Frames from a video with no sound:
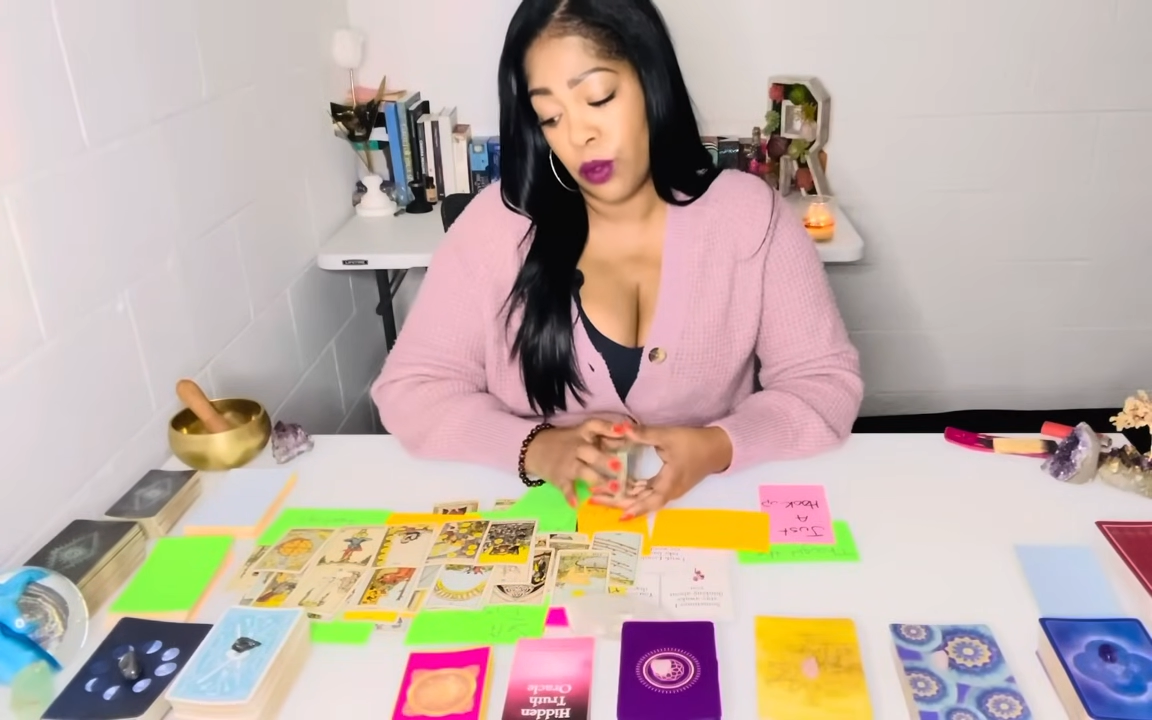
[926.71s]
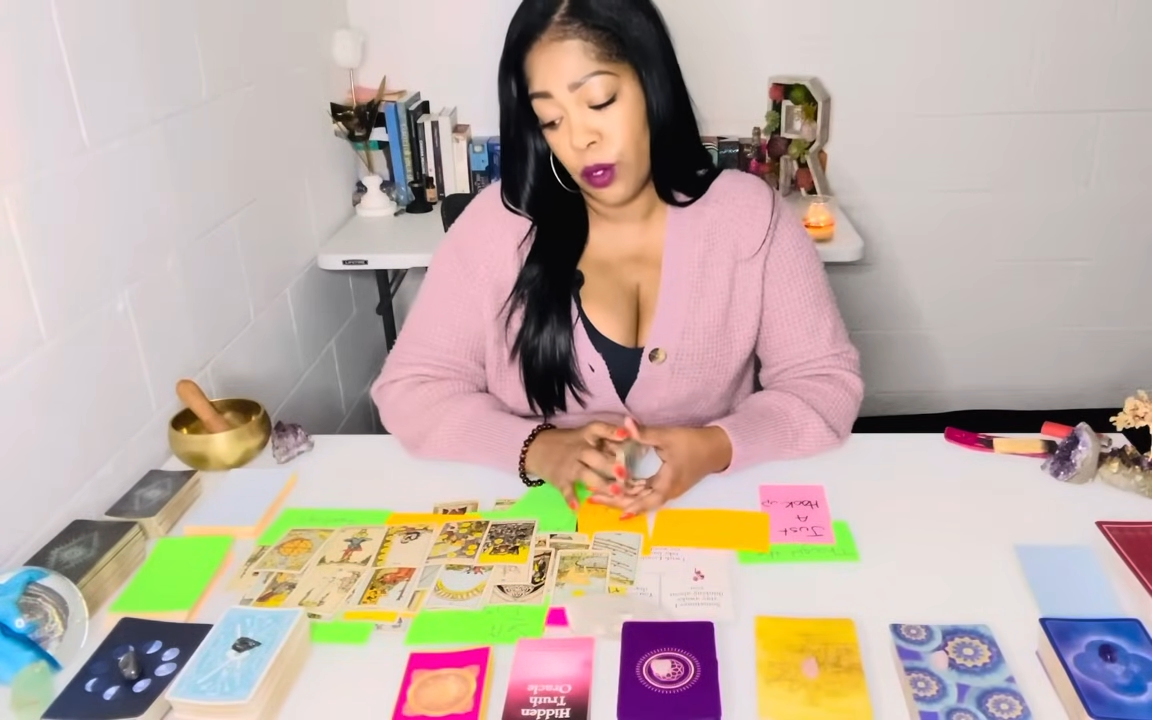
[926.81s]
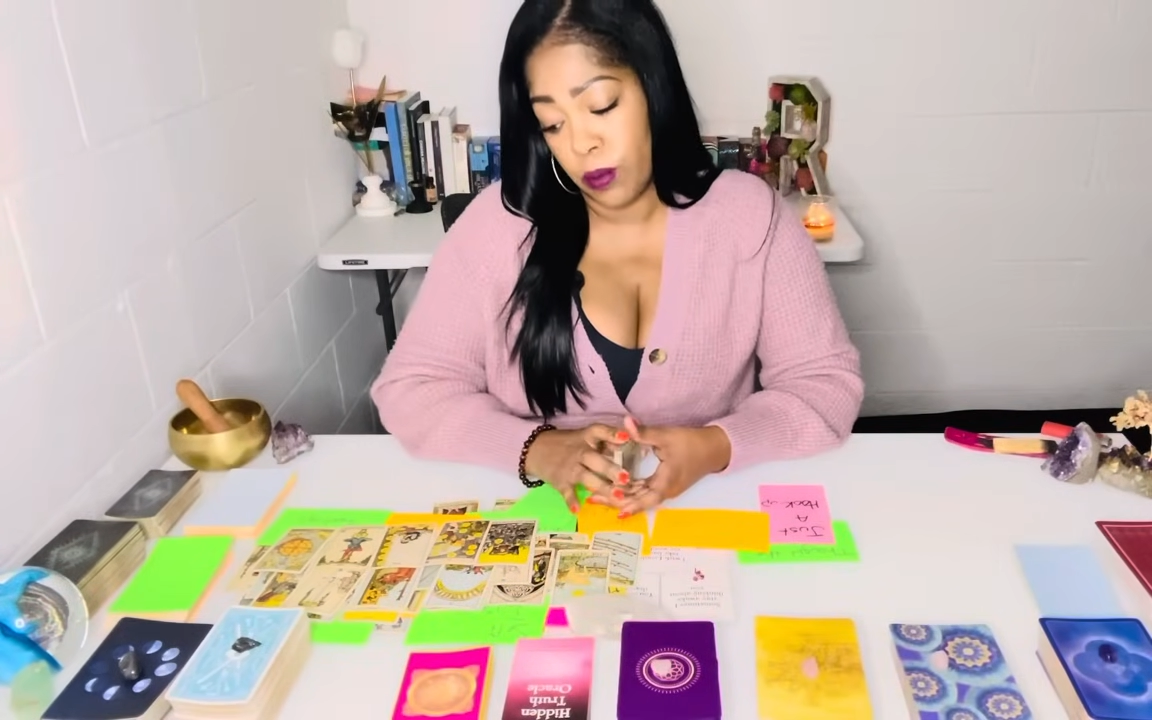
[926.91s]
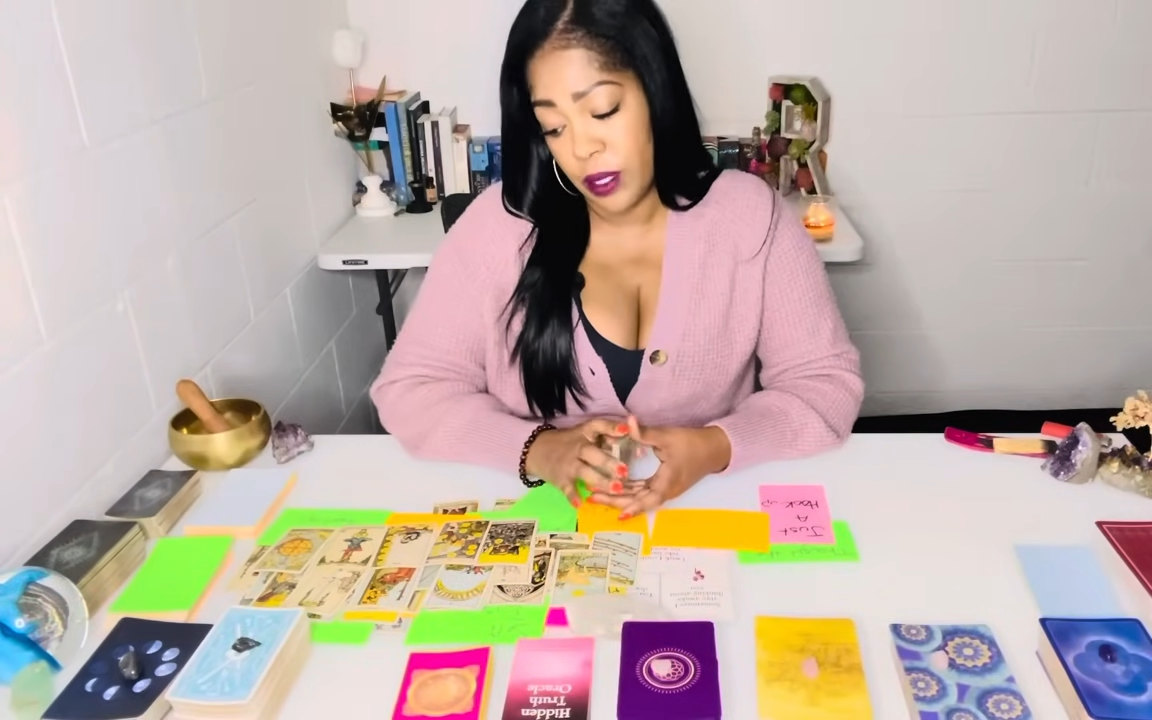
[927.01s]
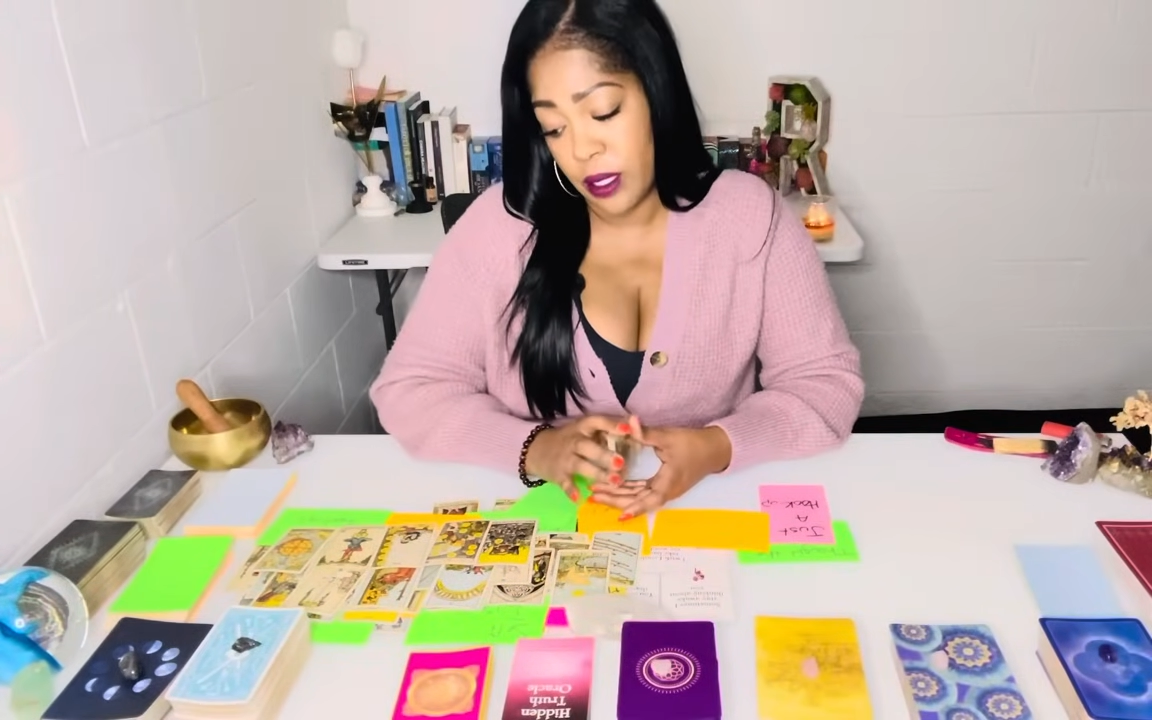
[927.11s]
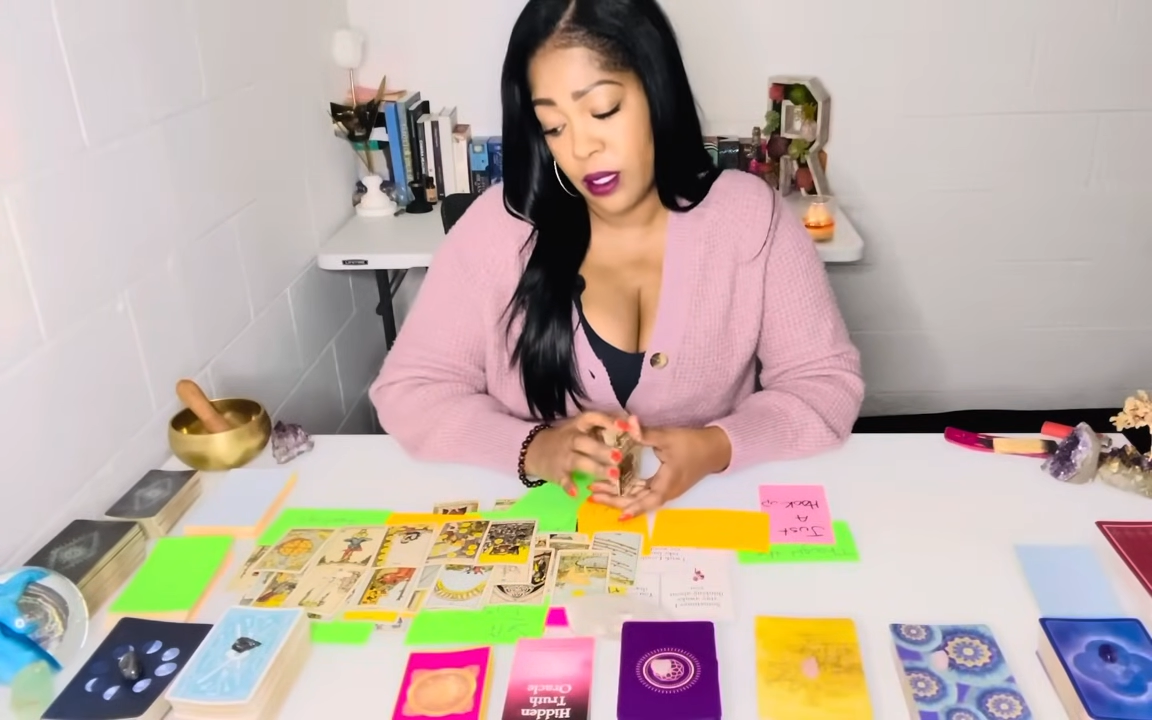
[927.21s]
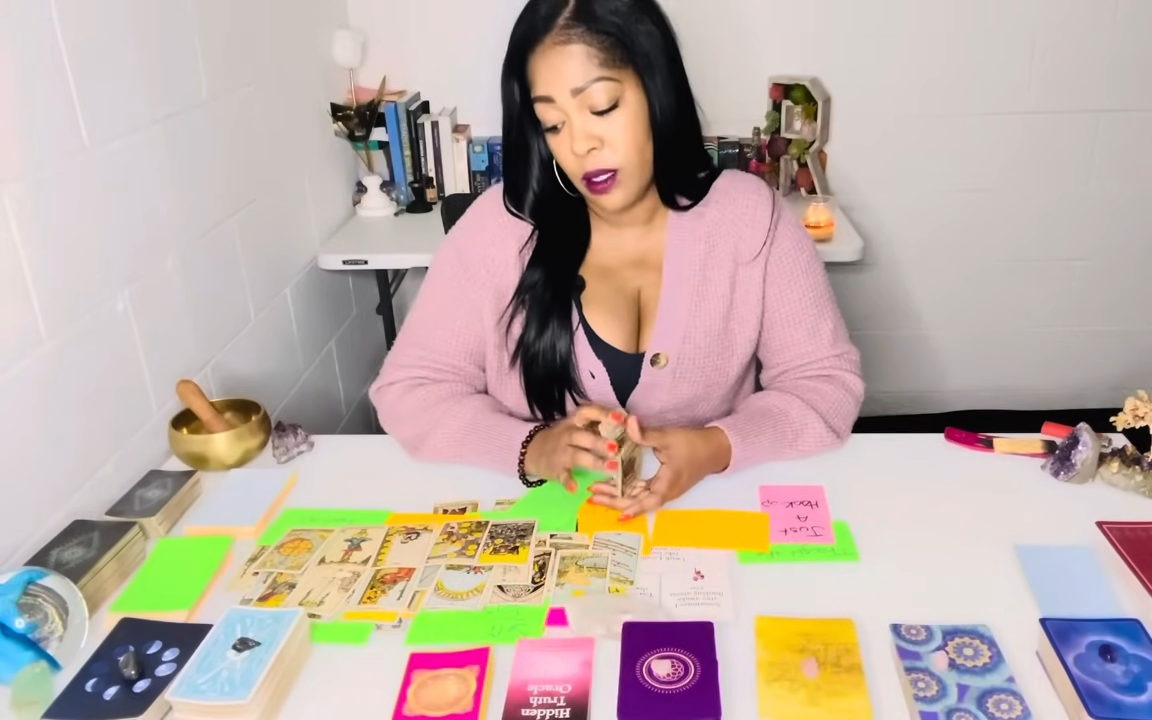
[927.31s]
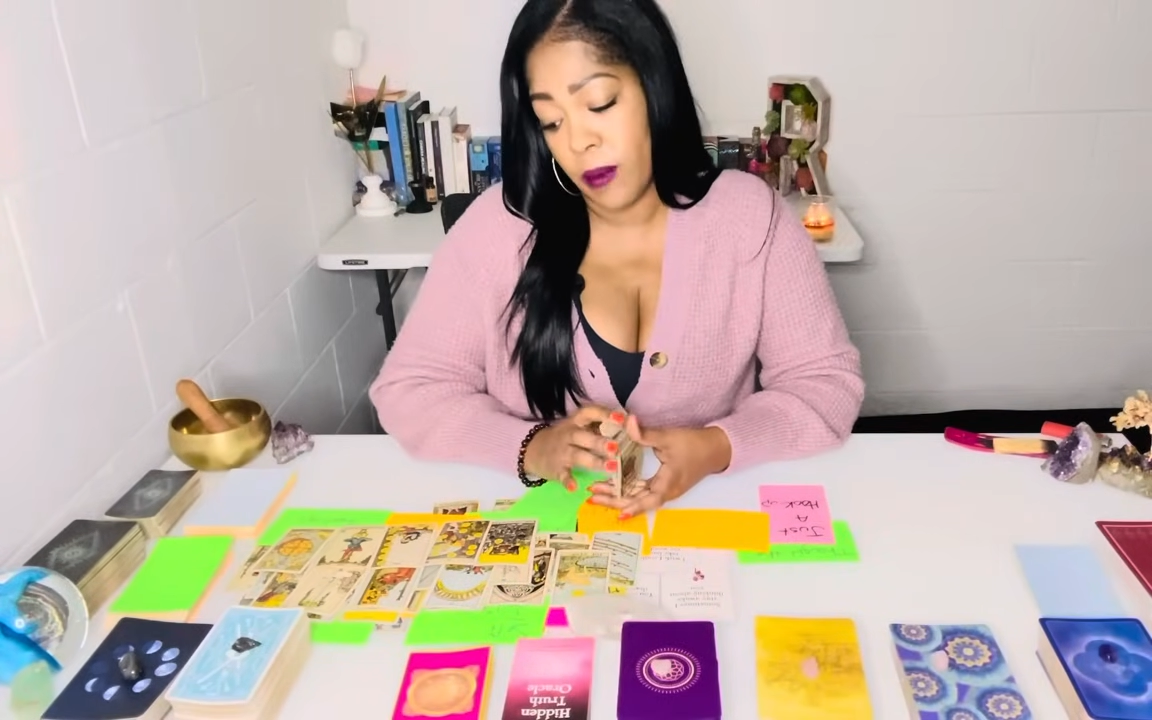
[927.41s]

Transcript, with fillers: your business,